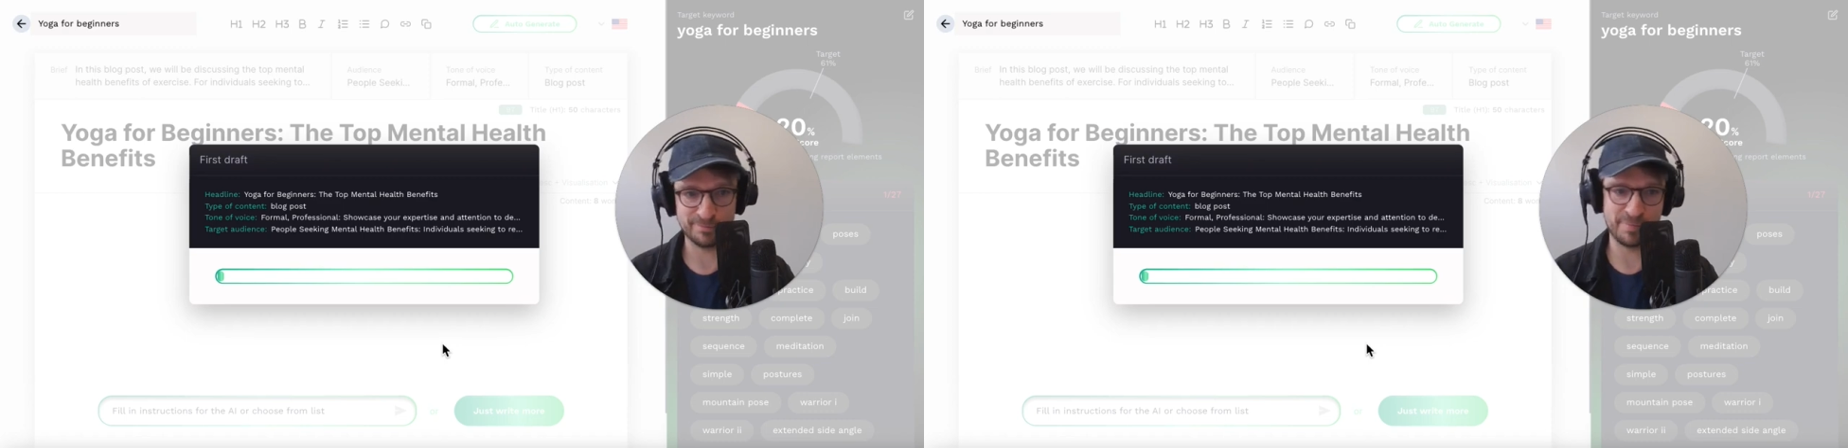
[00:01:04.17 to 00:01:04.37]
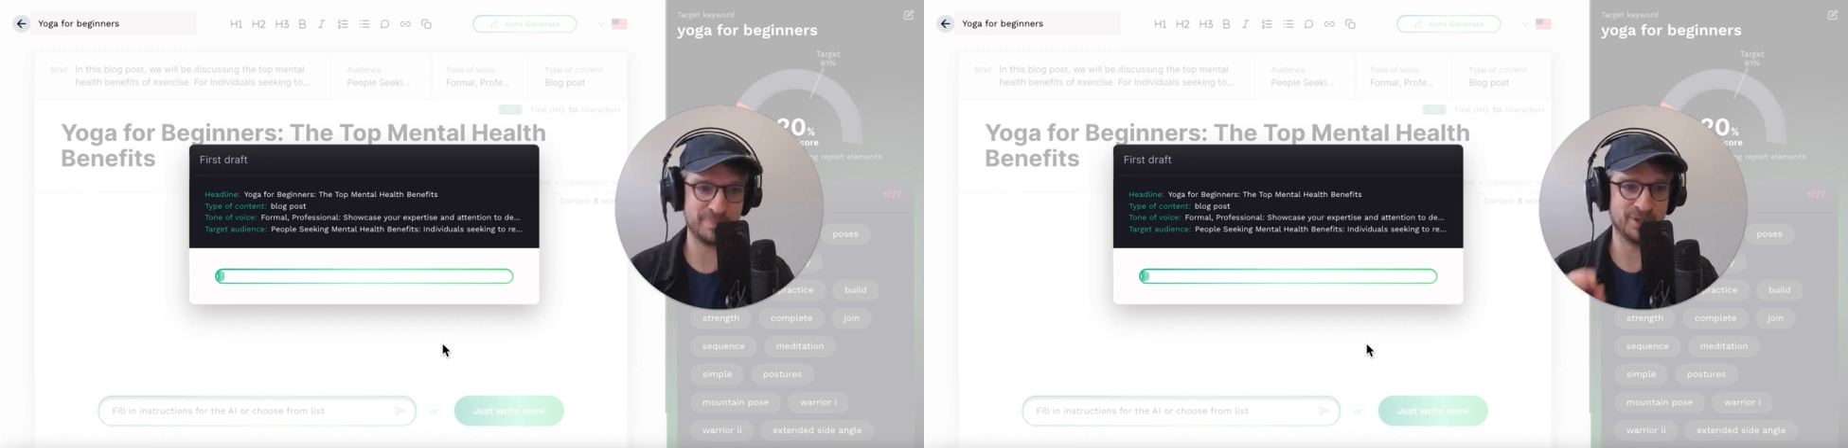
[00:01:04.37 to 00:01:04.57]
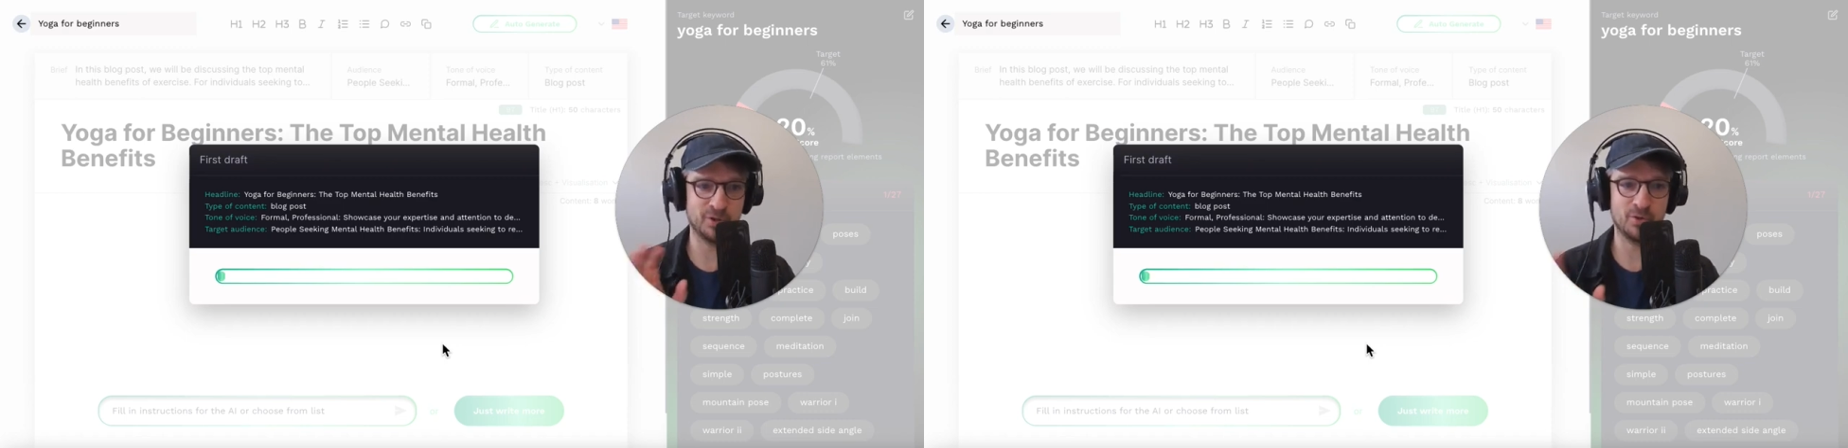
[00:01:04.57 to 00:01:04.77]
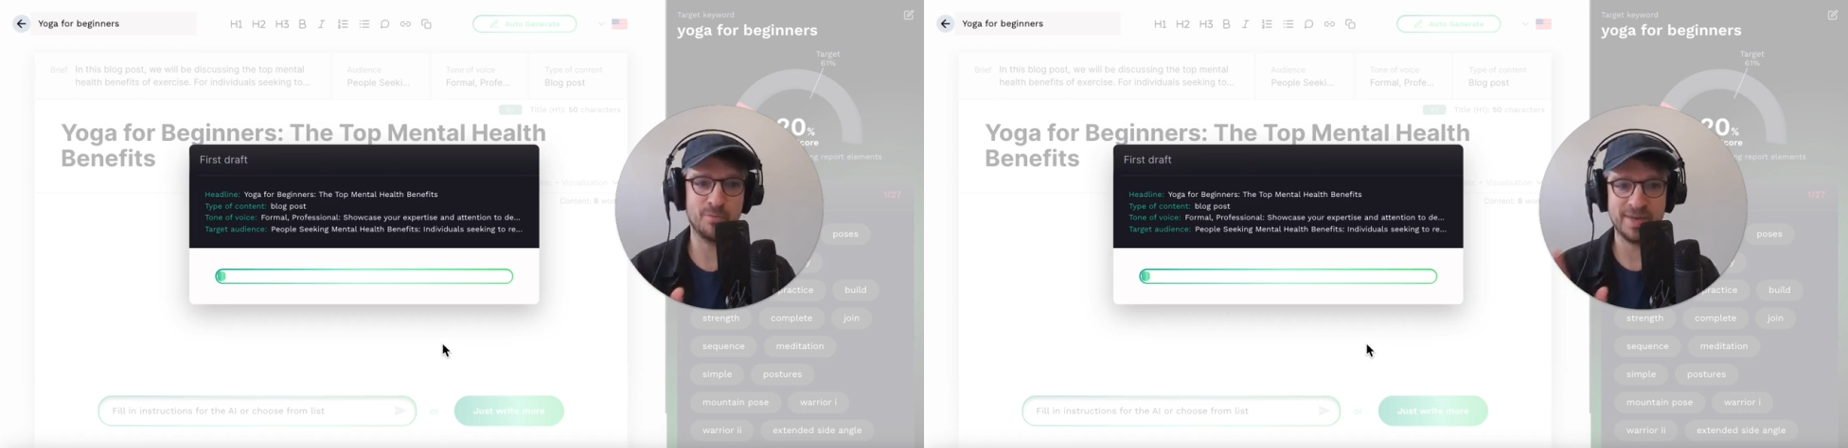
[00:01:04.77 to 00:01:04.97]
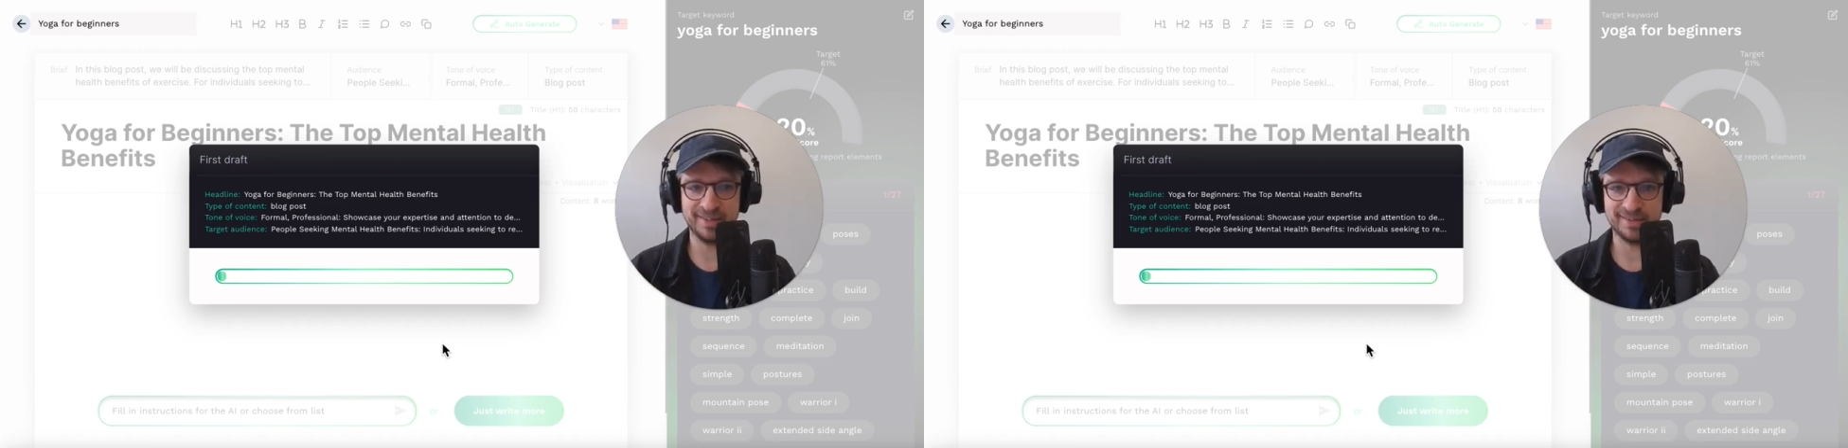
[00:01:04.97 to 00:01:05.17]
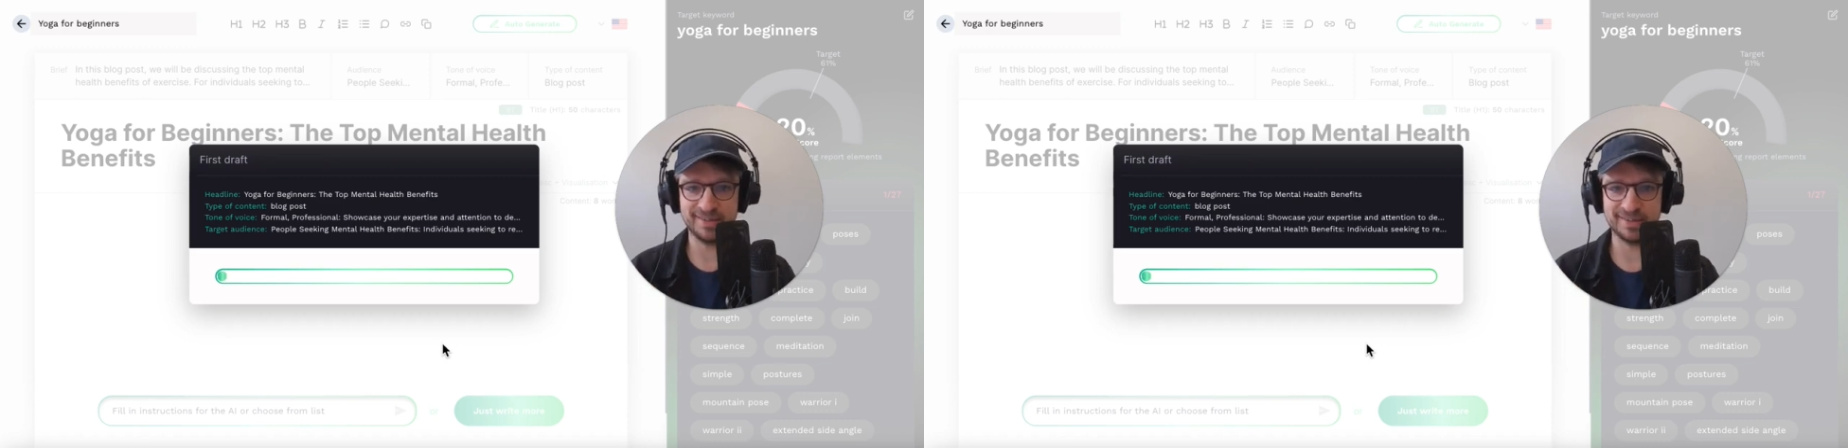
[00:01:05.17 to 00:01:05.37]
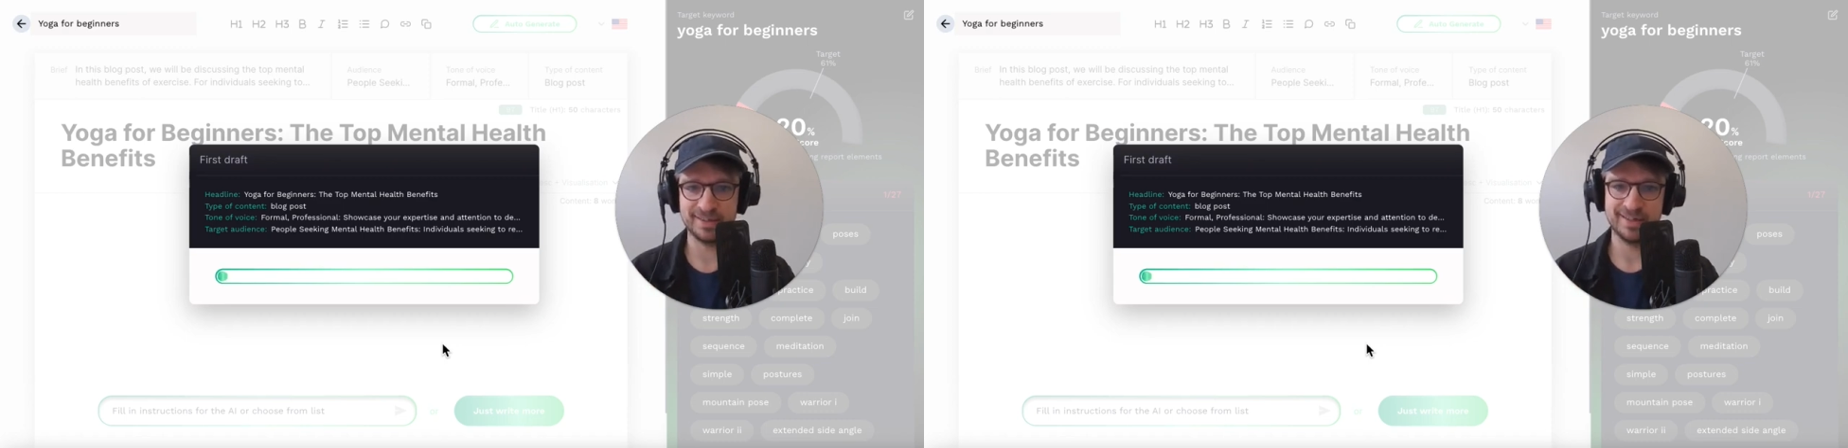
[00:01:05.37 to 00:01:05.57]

maybe two minutes